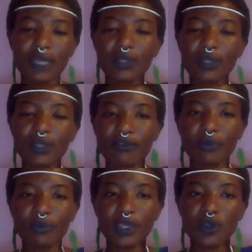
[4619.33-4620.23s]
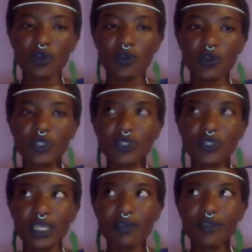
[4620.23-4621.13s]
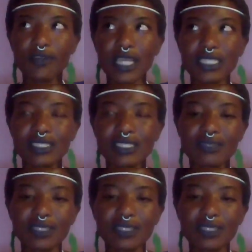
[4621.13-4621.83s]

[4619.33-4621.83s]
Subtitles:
They will never be you. You were created